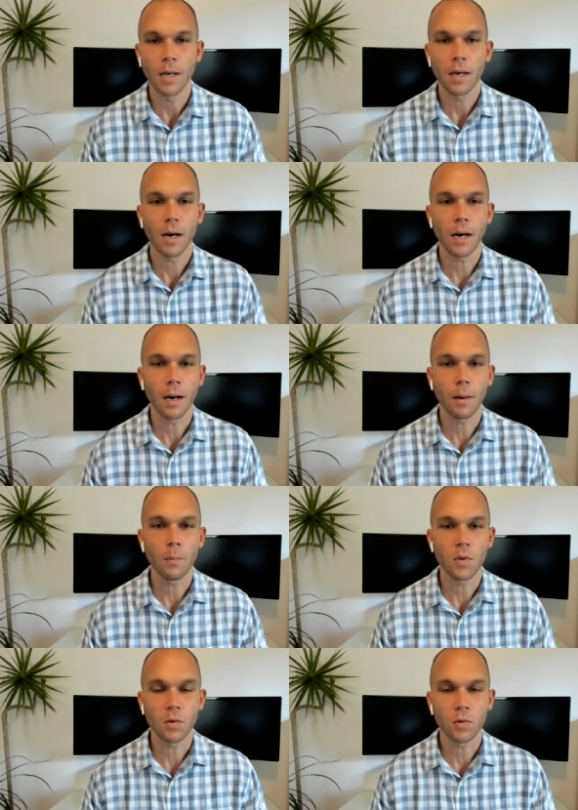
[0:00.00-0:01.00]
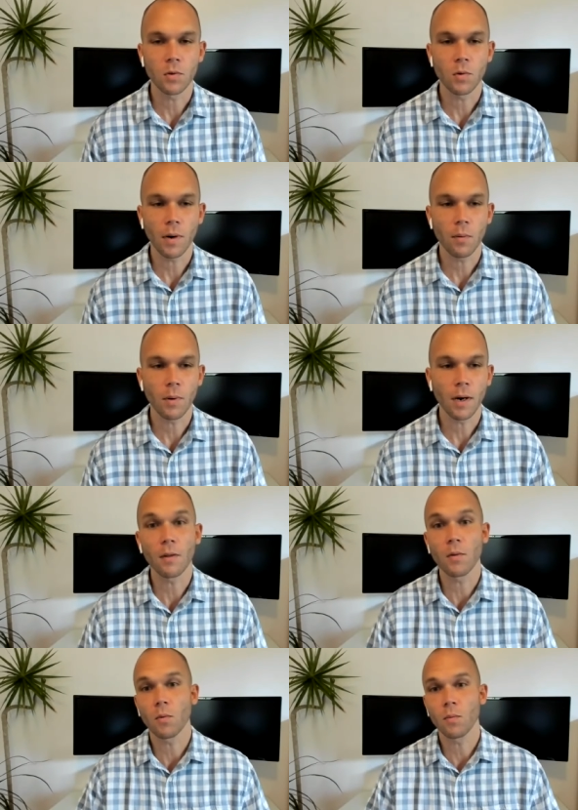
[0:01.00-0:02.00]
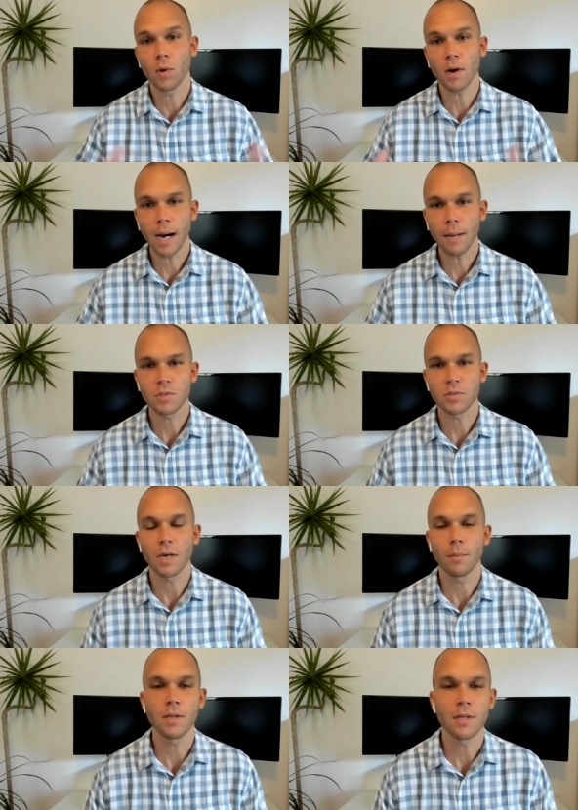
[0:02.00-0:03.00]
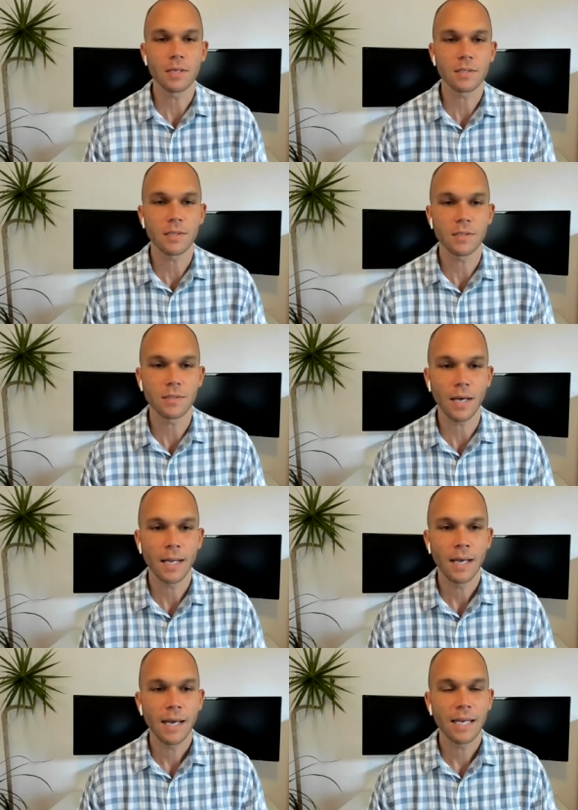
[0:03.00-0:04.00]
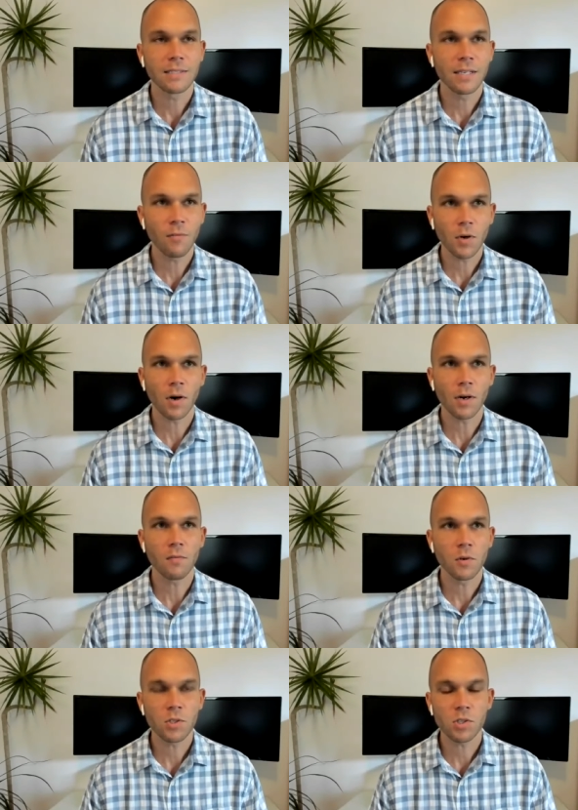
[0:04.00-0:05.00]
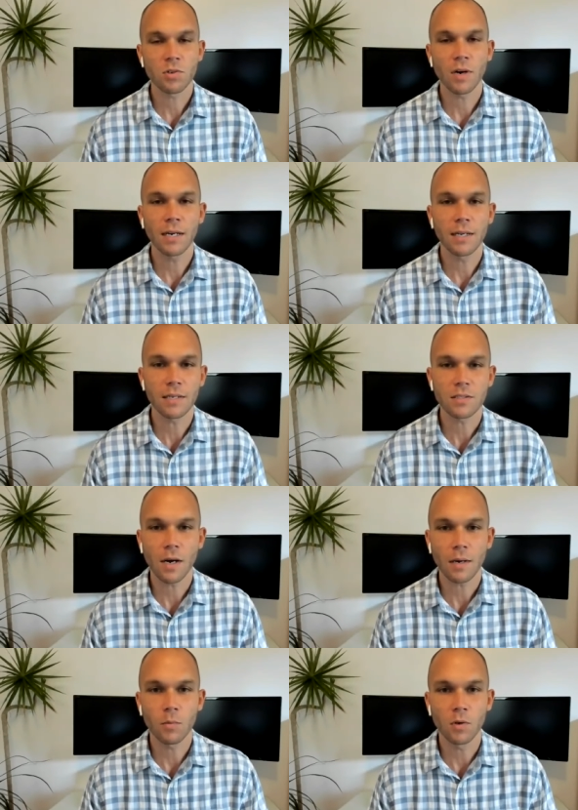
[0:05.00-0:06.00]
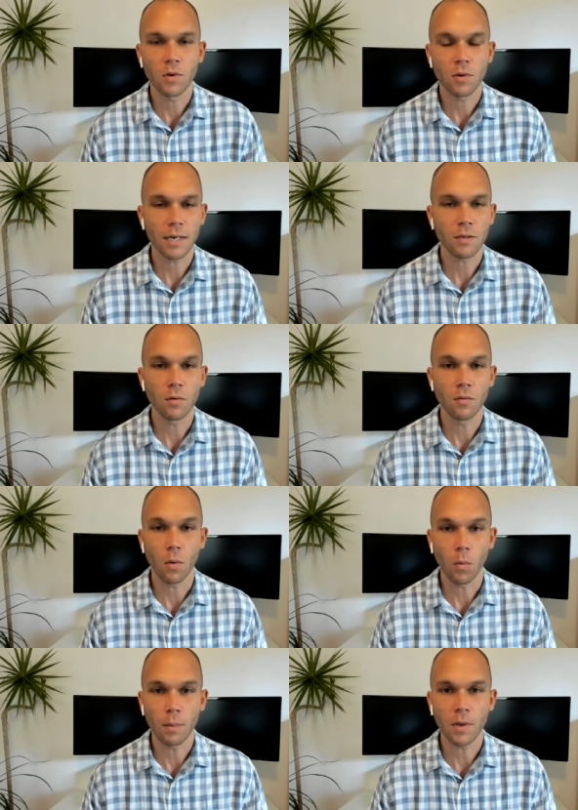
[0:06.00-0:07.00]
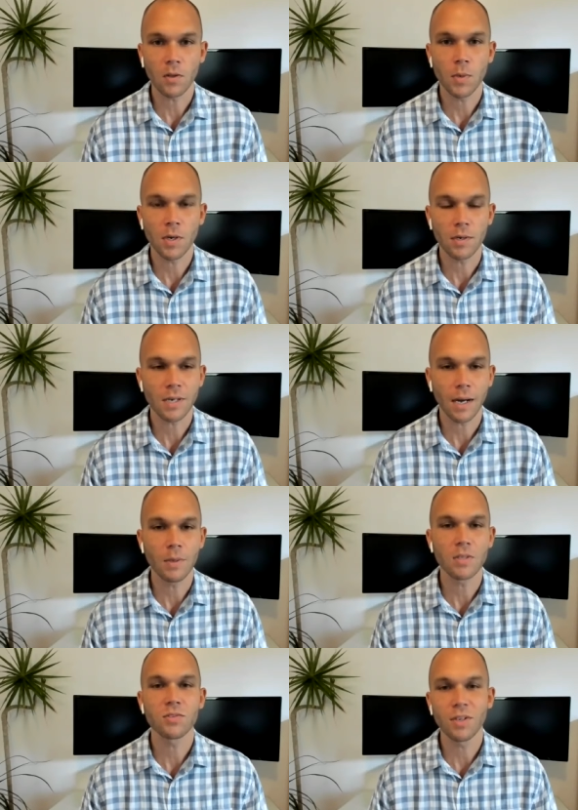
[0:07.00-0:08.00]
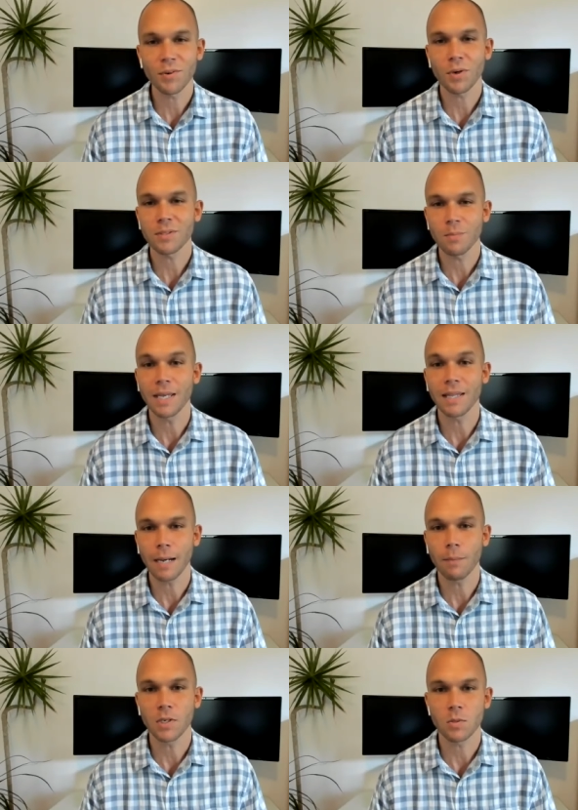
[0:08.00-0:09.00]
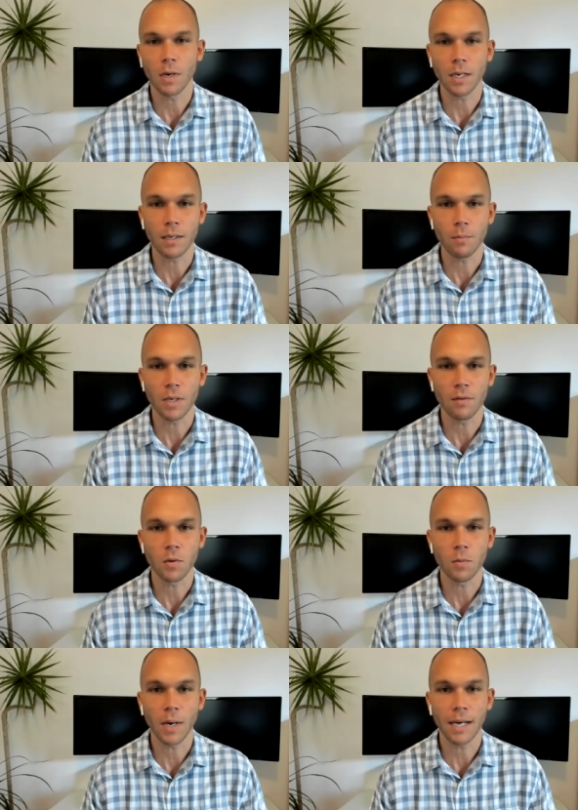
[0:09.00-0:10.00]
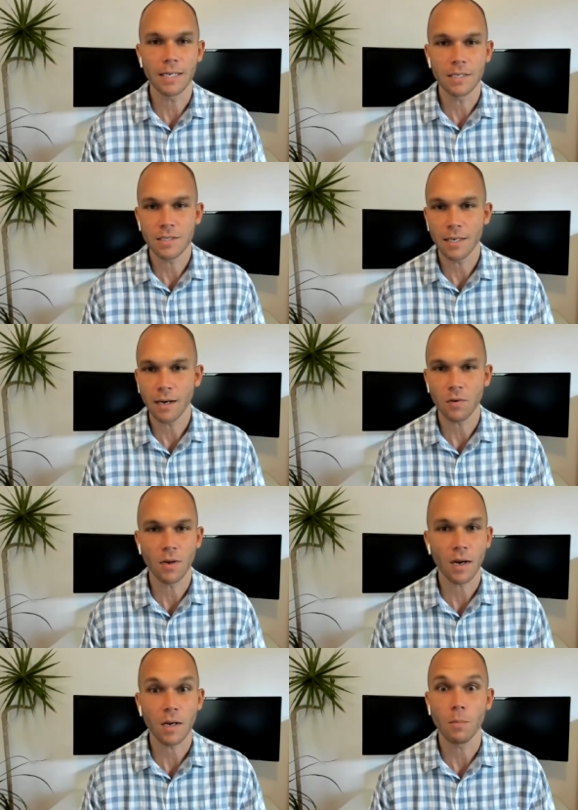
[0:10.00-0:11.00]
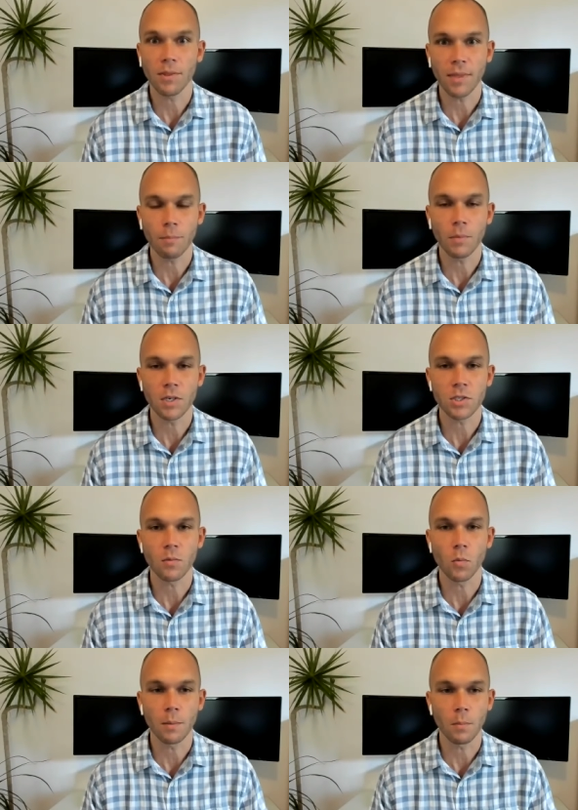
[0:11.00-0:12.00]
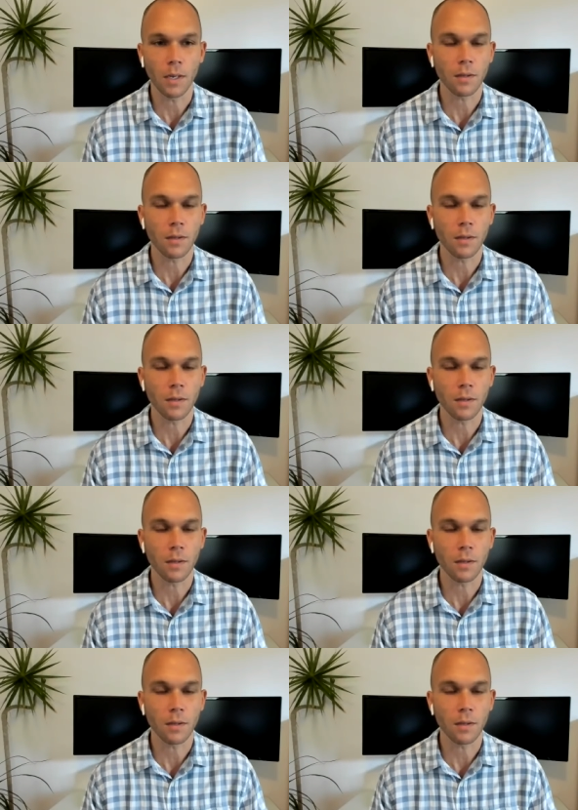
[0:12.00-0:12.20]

Um, you can do quite well. Now, where options come into this is that it's difficult if you're just trying to get a stock move correct over a one-month period of time. It's difficult to make that much money. I mean, if you buy an E T F, you're not going to make that much in one month.